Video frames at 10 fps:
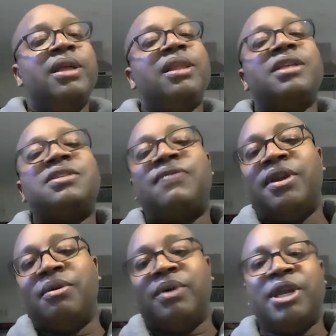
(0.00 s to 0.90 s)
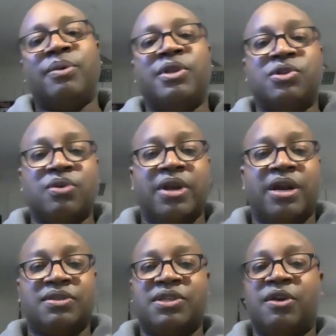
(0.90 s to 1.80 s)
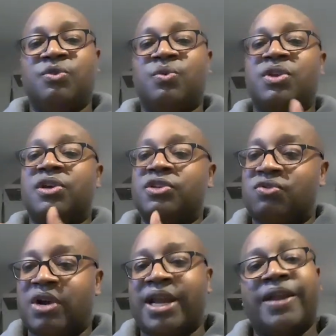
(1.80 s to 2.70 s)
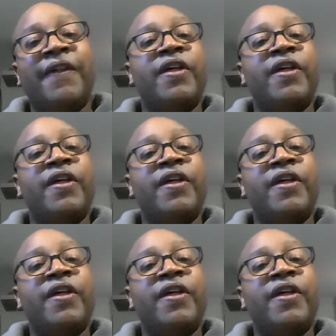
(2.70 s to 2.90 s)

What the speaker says: Let's find a way to enjoy ourselves with a good drink,